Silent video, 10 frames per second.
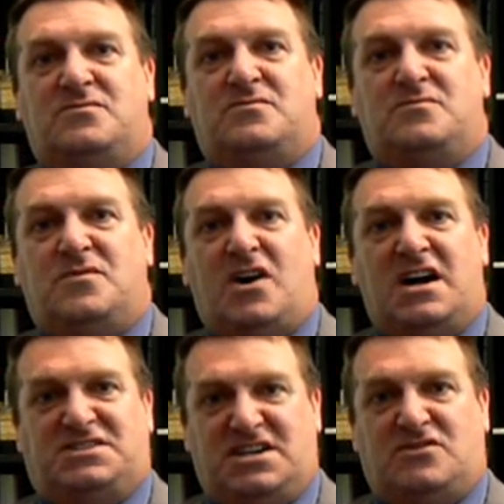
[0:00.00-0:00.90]
my
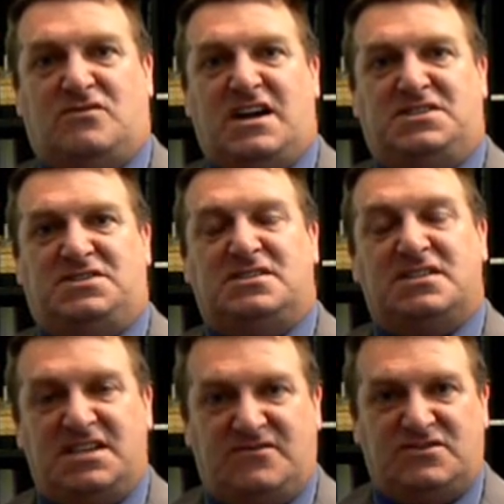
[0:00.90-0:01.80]
generation
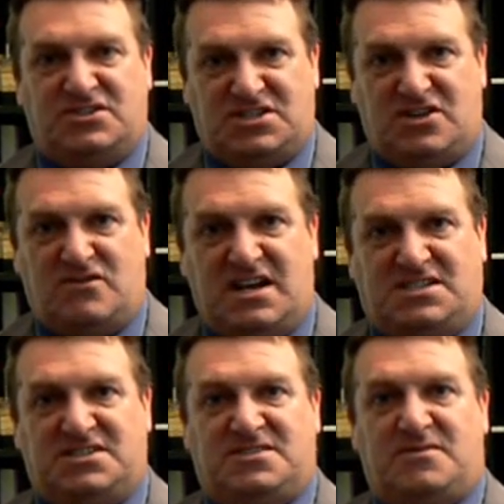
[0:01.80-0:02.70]
and even the
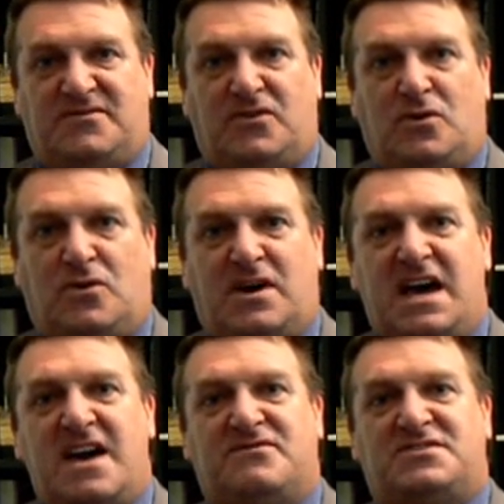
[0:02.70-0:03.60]
generations before
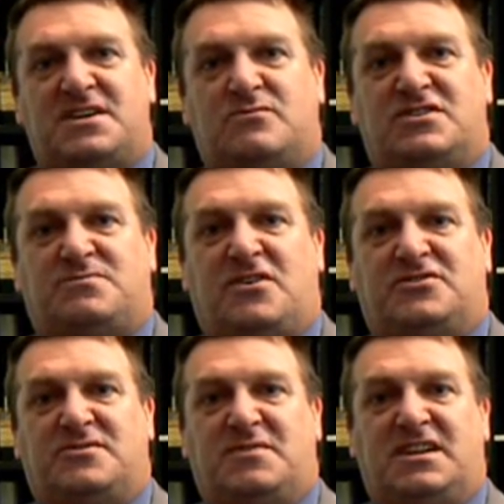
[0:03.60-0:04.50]
have some
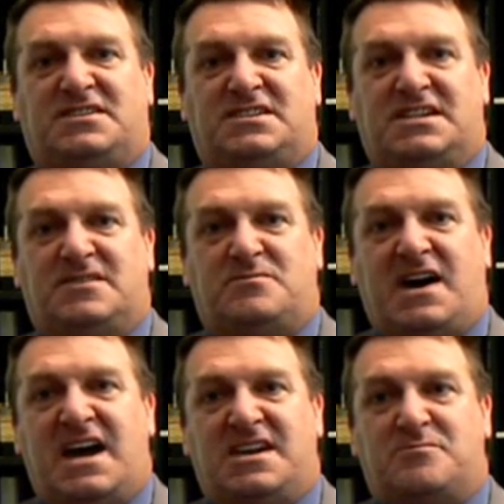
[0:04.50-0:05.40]
responsibility in
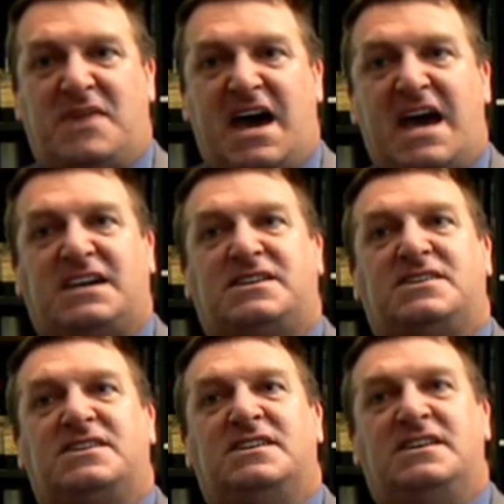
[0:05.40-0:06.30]
paying back
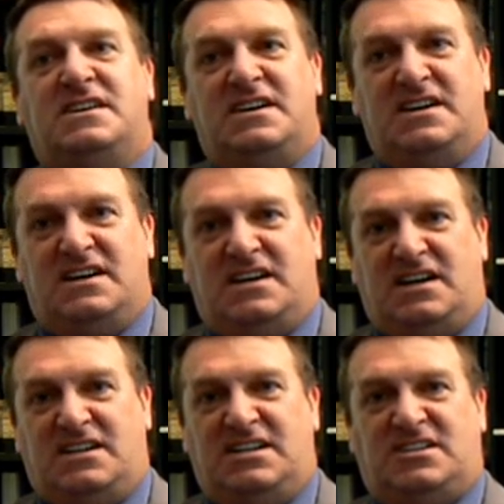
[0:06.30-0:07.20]
a
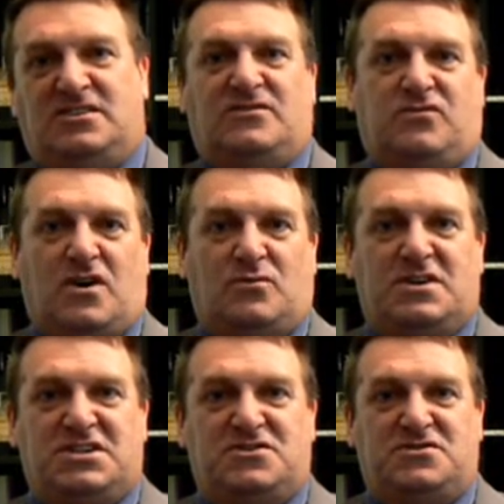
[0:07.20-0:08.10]
little of what we
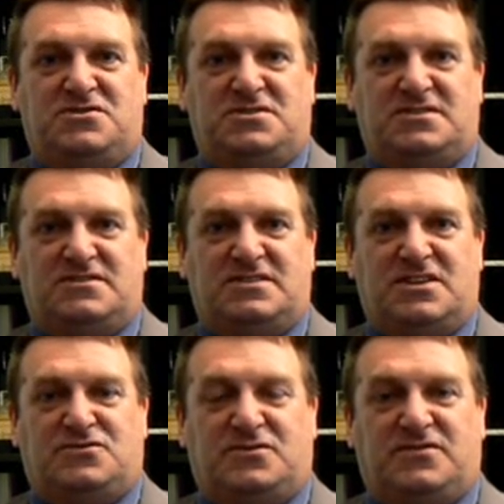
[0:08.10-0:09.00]
used and
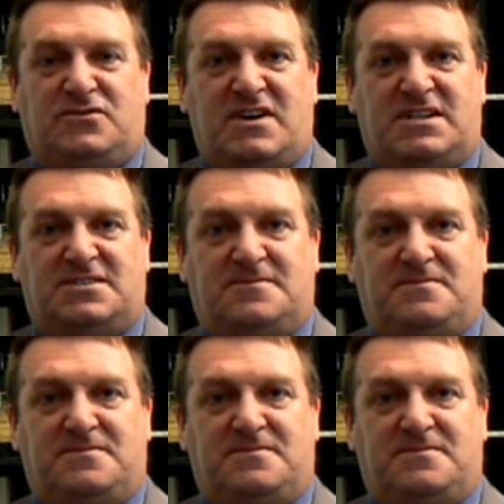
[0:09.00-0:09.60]
took for granted.